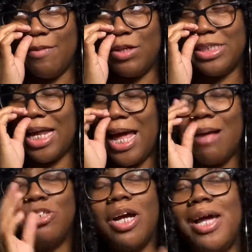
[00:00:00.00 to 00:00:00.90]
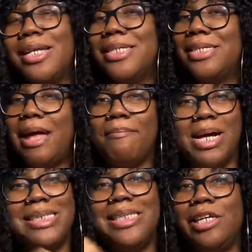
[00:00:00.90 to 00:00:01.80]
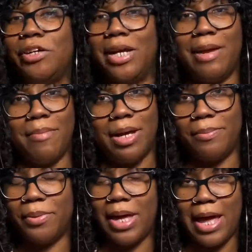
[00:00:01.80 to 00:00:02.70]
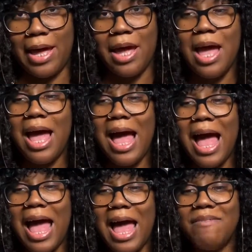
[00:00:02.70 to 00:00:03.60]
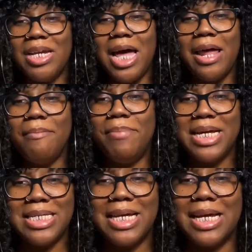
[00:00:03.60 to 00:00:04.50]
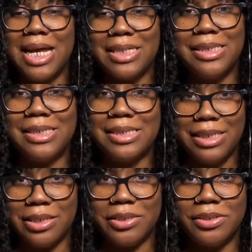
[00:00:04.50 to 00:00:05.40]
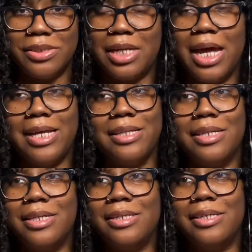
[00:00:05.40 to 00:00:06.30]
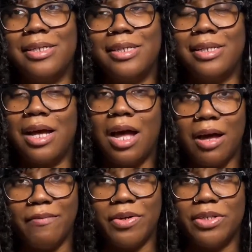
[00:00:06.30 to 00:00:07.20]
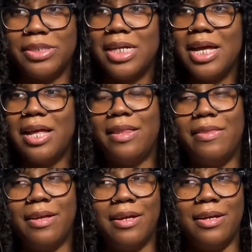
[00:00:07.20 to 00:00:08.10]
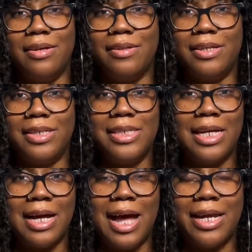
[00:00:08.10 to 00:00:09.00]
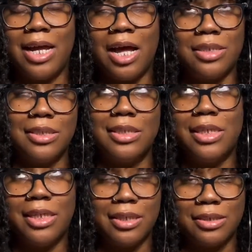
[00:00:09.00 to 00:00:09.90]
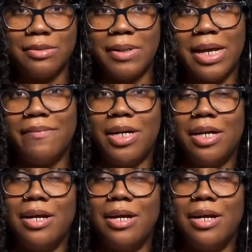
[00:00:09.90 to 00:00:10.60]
trying to step my sneaker game up, okay? I have a lot of basic classic sneakers, like the Converse, the Adidas, whatever.